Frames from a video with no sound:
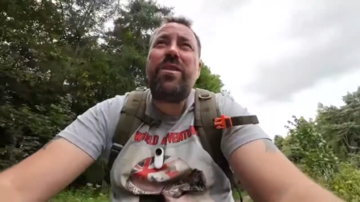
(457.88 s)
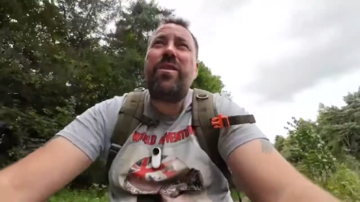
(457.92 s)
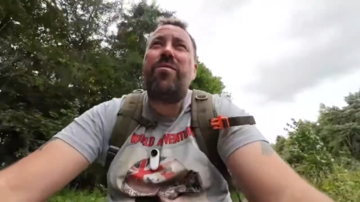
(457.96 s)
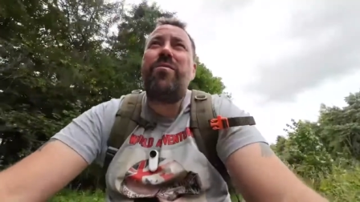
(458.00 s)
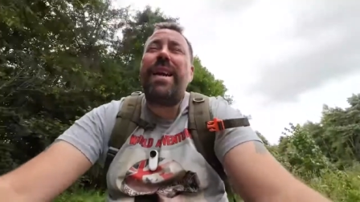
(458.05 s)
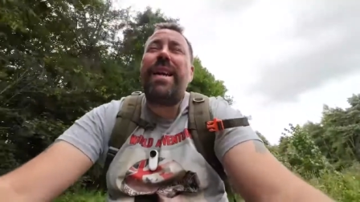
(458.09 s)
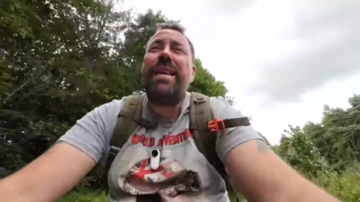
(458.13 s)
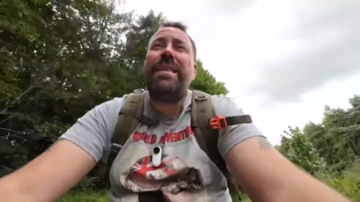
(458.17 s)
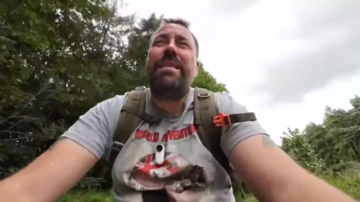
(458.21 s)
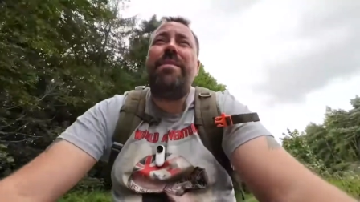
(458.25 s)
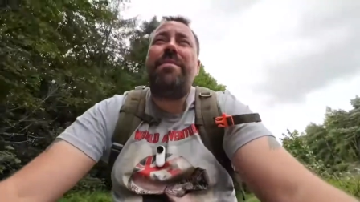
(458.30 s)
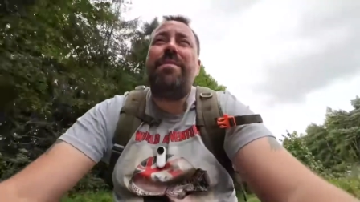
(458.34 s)
a
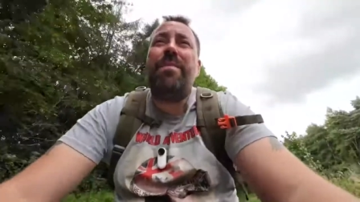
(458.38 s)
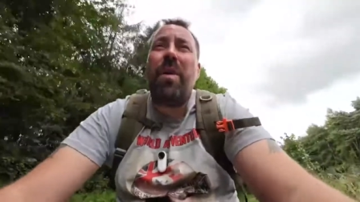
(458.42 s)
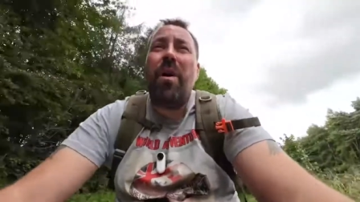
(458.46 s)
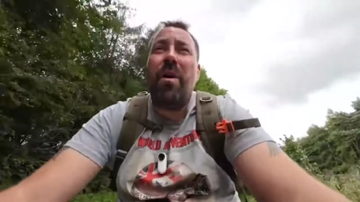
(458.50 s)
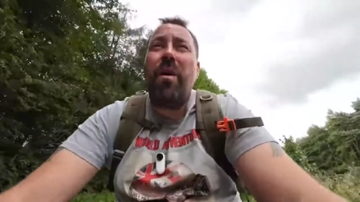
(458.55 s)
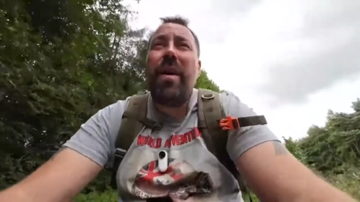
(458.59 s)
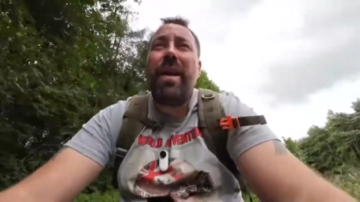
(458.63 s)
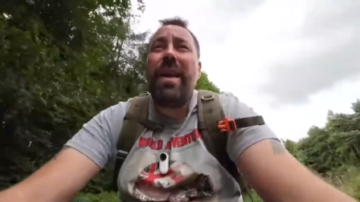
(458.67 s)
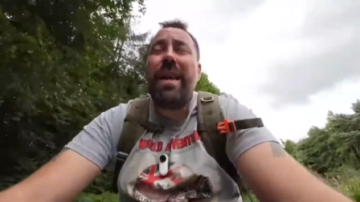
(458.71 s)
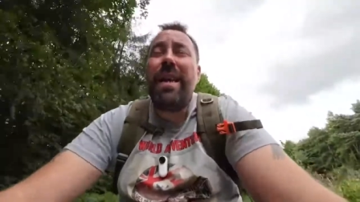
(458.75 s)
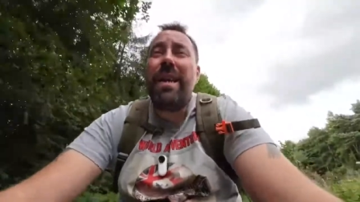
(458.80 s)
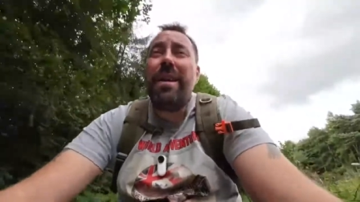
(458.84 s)
racing
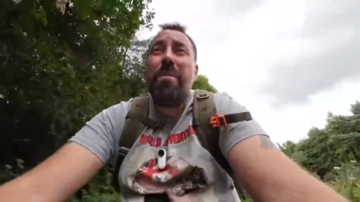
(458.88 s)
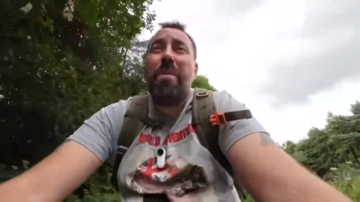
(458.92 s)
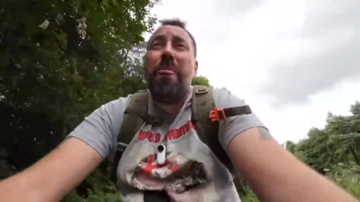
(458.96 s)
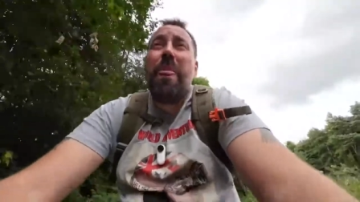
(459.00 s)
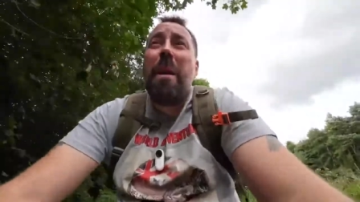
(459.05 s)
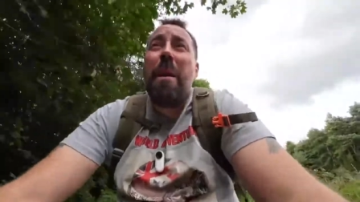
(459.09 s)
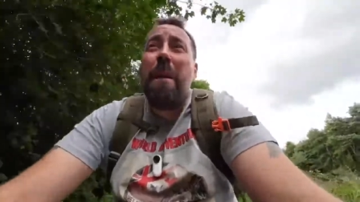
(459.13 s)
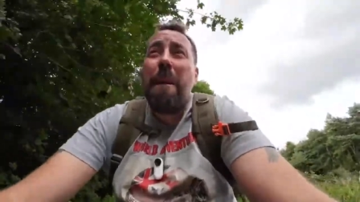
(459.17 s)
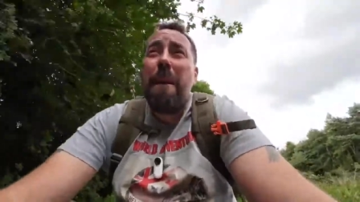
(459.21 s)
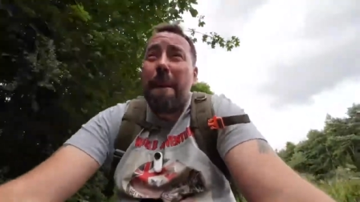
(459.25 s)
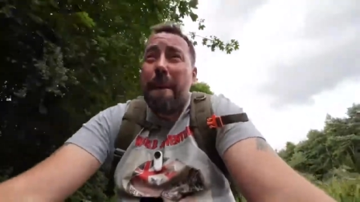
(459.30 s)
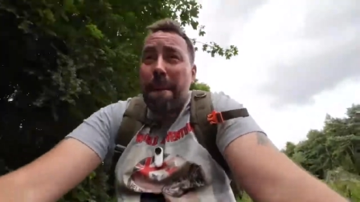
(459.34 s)
bike,
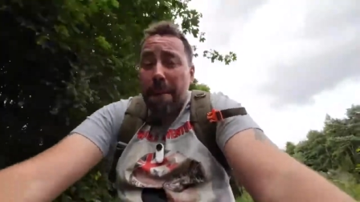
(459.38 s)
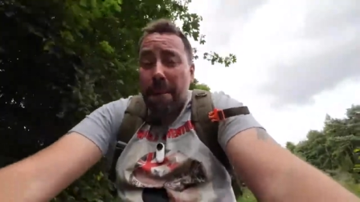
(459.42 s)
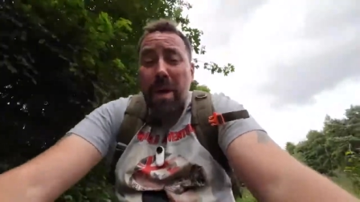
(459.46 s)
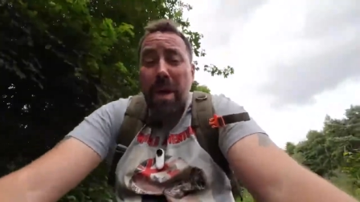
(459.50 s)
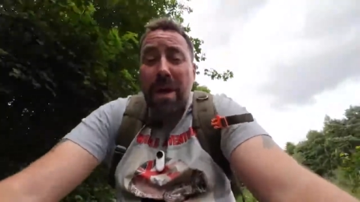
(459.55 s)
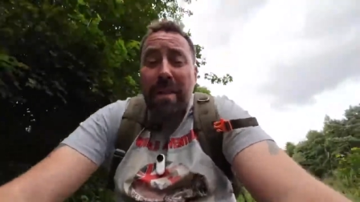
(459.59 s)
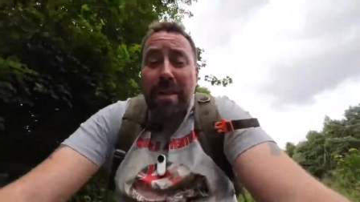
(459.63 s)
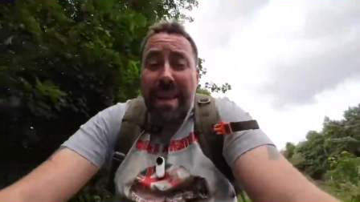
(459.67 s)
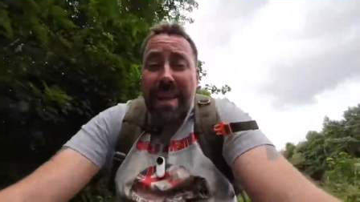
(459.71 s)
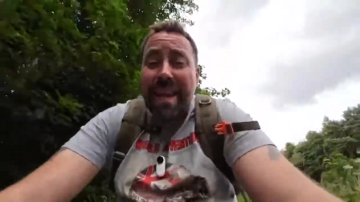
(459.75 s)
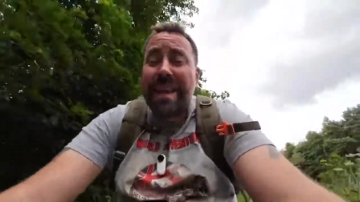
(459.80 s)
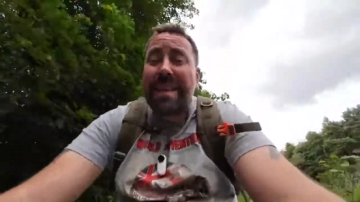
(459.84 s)
but
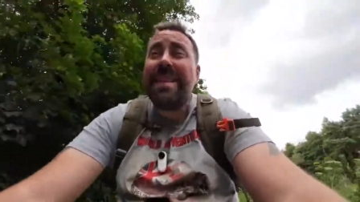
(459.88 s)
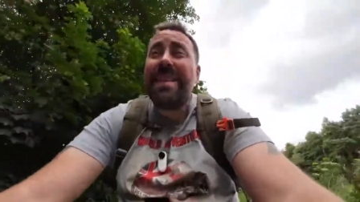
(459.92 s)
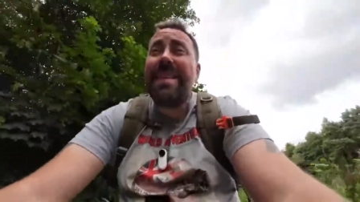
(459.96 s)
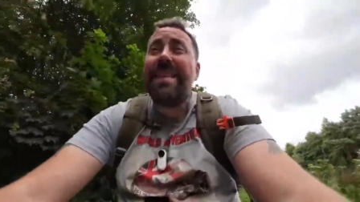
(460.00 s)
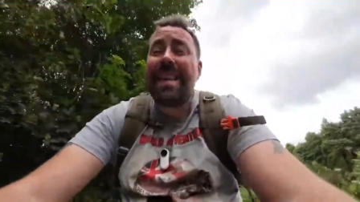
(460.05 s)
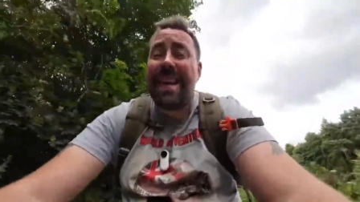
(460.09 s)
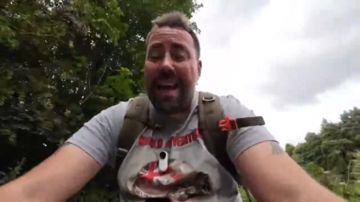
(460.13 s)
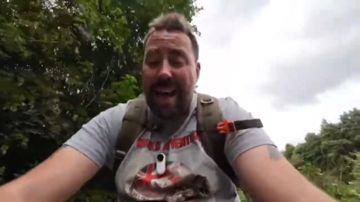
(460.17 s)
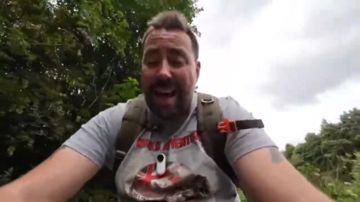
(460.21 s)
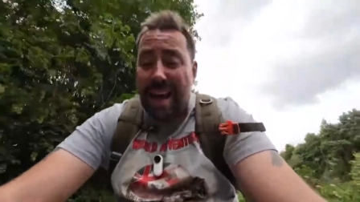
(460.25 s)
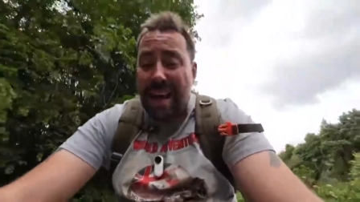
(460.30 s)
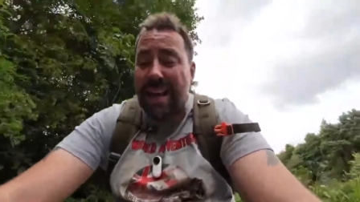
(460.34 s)
at the end of the
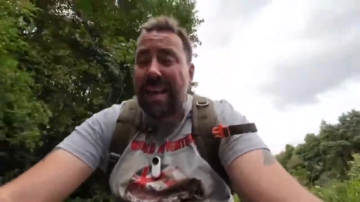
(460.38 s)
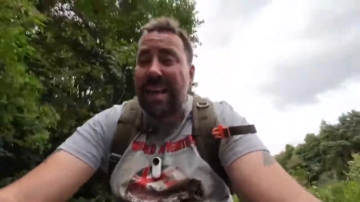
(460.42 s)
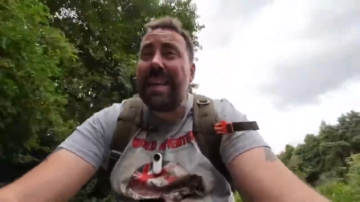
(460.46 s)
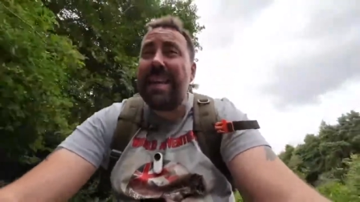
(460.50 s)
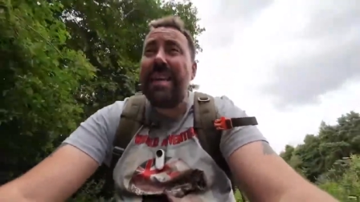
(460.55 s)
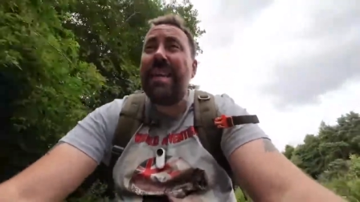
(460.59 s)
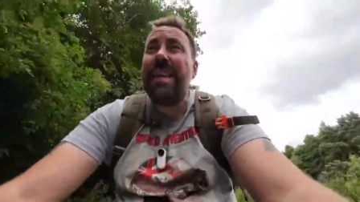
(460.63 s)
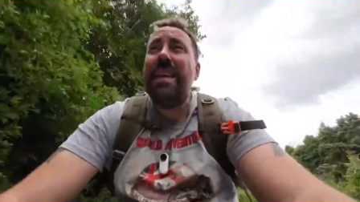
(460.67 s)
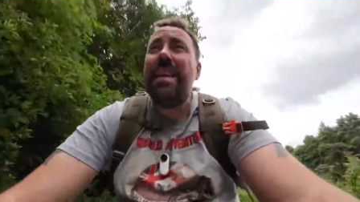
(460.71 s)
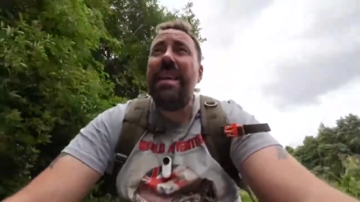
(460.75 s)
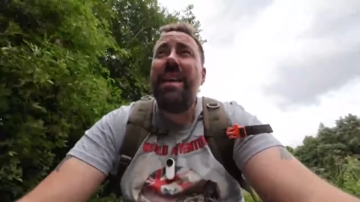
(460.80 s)
day,